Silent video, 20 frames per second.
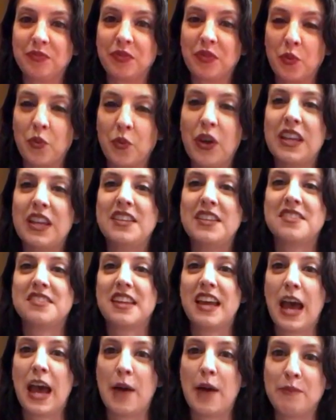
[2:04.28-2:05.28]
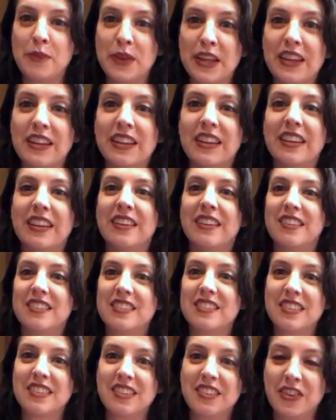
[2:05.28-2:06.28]
what needs to happen. And
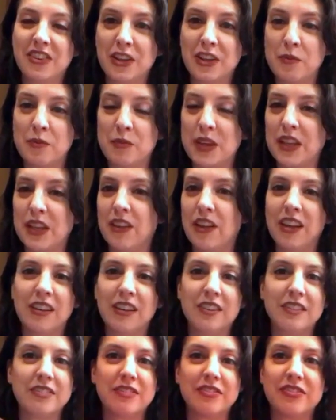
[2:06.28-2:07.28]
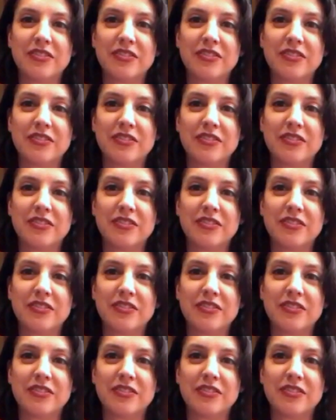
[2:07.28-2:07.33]
there can be a lot of,